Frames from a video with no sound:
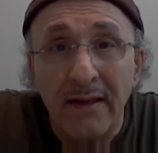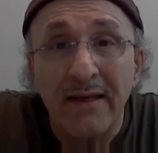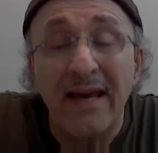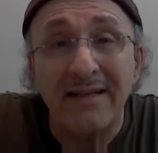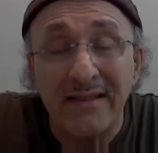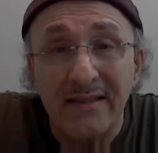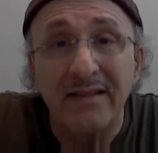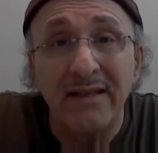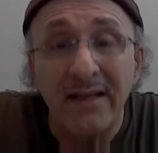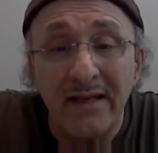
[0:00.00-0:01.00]
Yes,
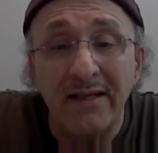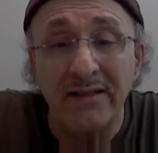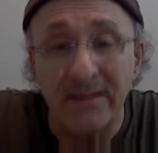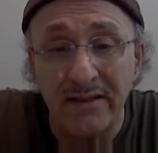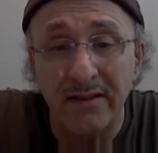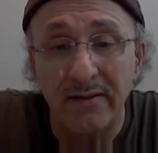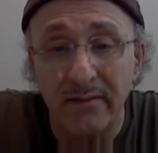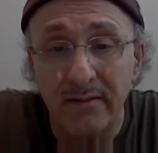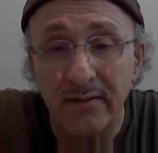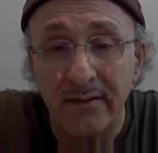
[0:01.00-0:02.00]
it is.
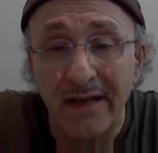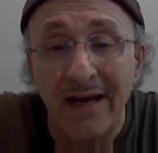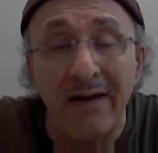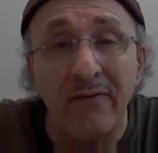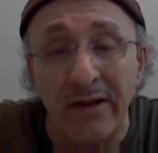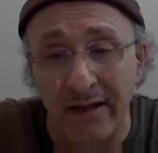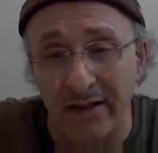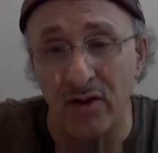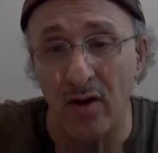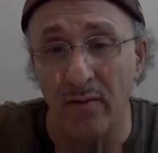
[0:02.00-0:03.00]
Everything
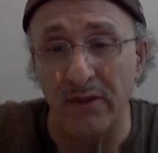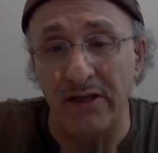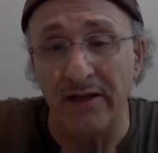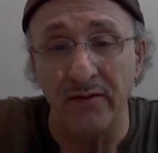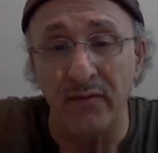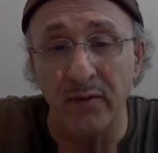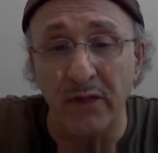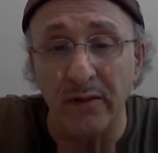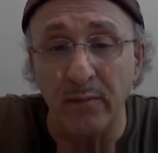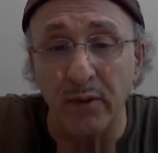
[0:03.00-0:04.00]
is complicated for
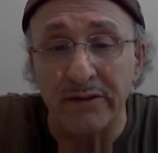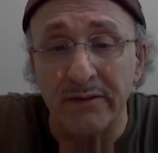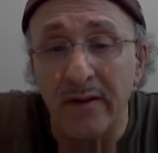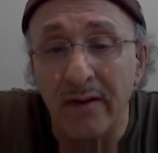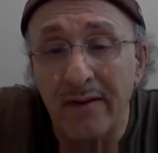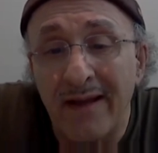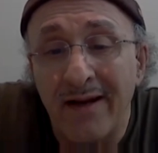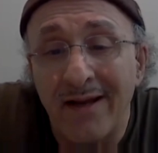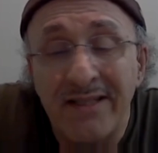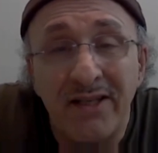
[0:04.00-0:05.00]
me, but then
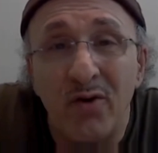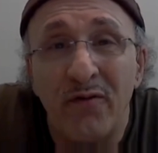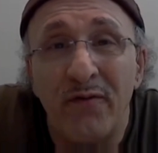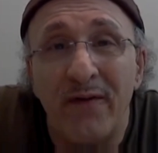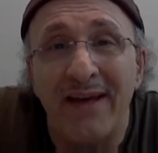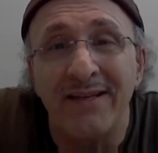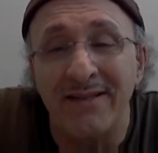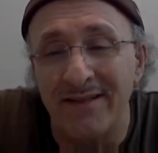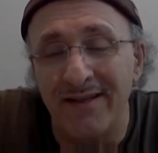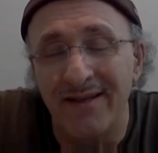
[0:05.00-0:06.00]
I see your
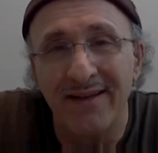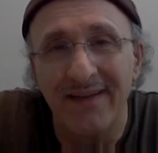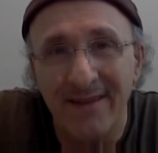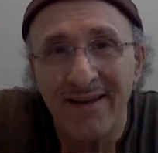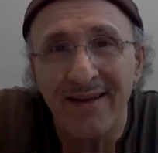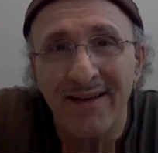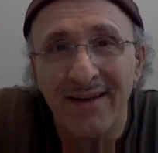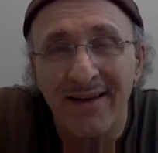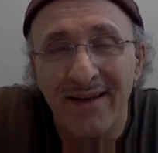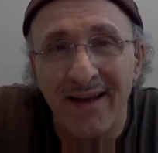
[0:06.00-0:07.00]
face
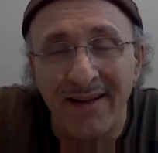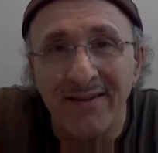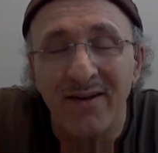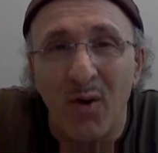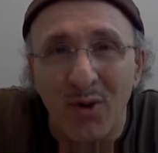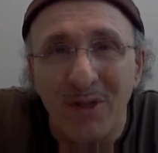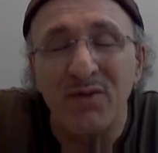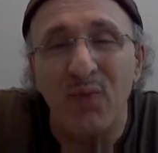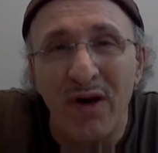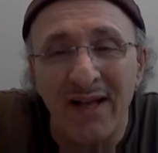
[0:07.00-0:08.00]
and all
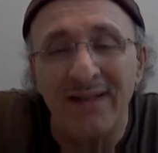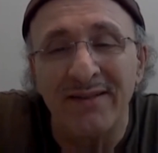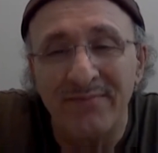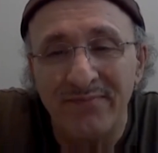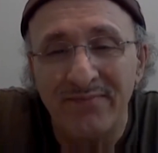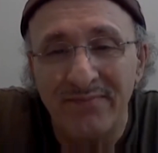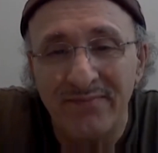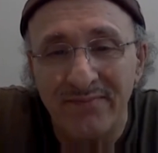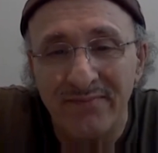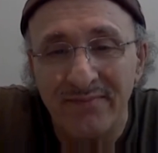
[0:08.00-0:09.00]
is well.
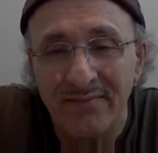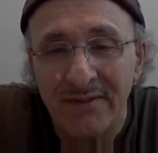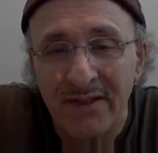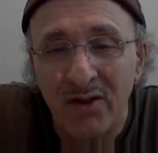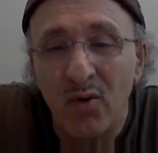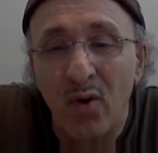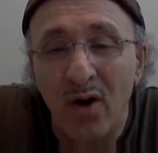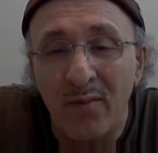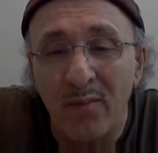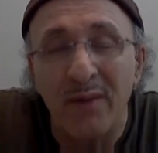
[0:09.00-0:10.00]
You
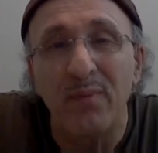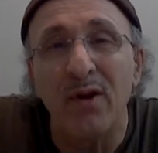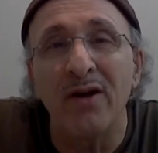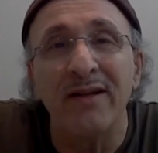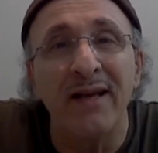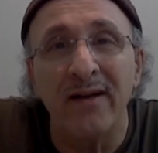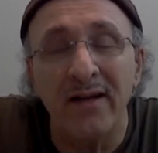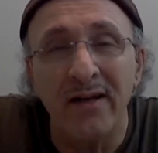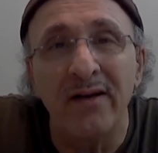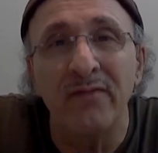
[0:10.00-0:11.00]
are my blood and I
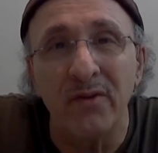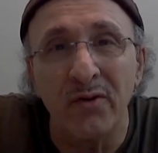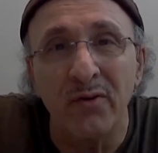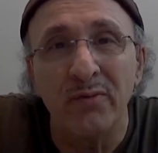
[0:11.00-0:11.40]
love you.